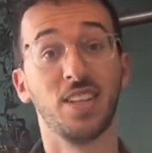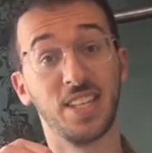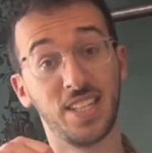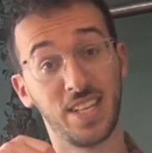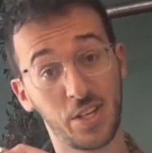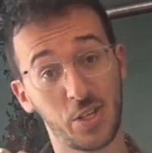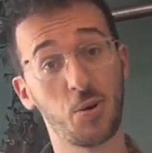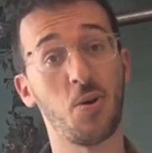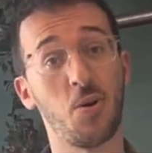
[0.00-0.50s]
the
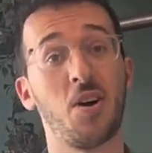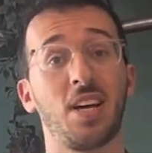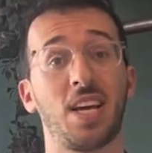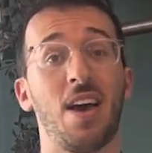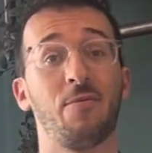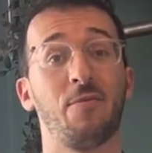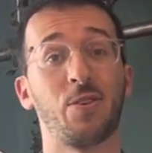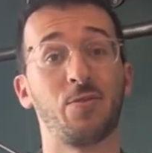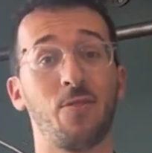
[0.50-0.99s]
digital art
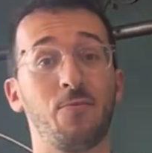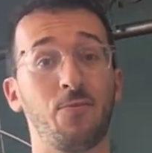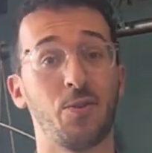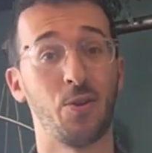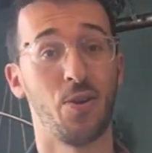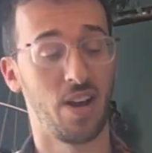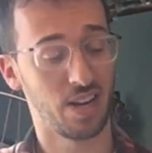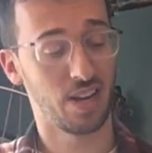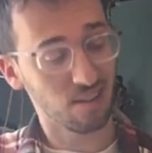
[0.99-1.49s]
canvas from
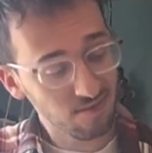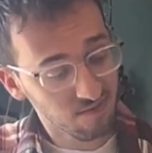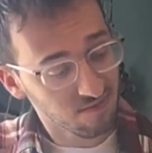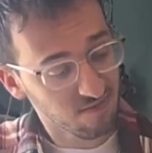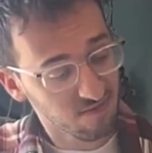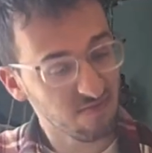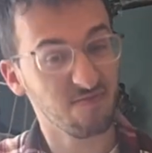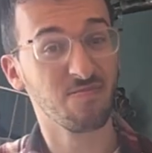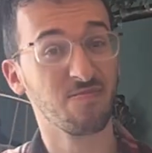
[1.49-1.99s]
Vieunite.
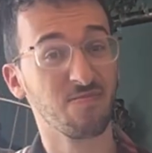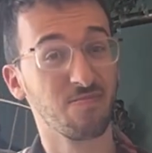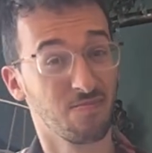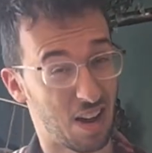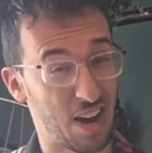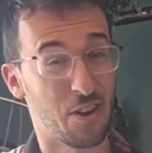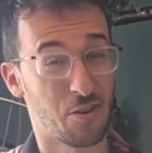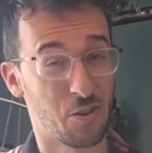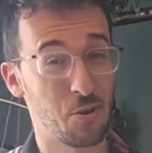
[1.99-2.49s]

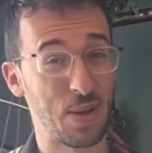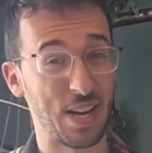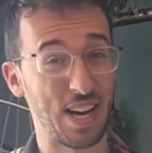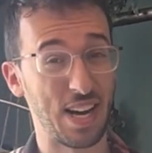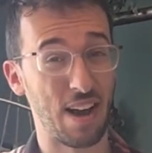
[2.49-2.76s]
And I do mean